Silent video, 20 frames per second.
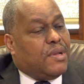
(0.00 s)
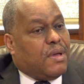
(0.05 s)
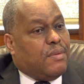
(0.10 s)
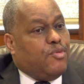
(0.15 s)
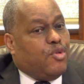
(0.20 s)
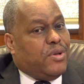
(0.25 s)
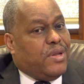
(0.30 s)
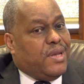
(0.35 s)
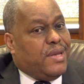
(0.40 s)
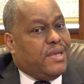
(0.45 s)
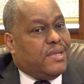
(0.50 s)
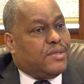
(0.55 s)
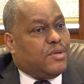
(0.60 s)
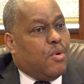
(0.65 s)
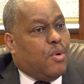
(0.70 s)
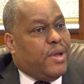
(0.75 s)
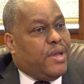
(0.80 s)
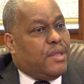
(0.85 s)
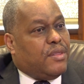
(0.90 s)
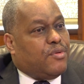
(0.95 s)
community is
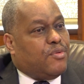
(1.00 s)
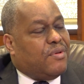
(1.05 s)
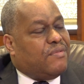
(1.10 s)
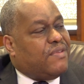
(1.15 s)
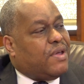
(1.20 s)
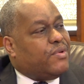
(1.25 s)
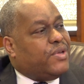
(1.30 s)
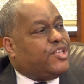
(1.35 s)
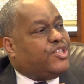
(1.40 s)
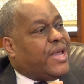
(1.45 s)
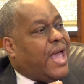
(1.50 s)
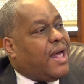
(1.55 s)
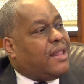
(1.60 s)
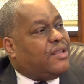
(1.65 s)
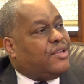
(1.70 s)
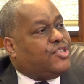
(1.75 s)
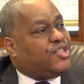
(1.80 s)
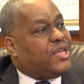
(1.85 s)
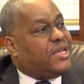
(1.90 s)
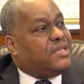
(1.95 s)
going through a very
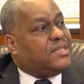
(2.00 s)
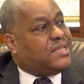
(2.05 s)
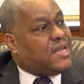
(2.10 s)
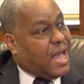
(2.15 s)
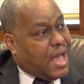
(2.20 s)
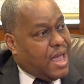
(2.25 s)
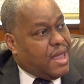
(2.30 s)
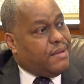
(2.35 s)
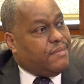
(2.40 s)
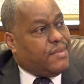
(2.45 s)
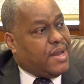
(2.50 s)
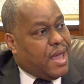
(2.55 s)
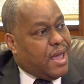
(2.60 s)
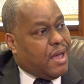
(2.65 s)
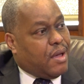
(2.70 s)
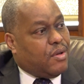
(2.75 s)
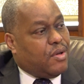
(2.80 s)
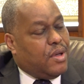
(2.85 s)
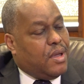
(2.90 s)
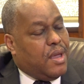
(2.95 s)
challenging time
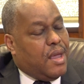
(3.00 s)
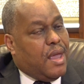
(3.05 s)
now,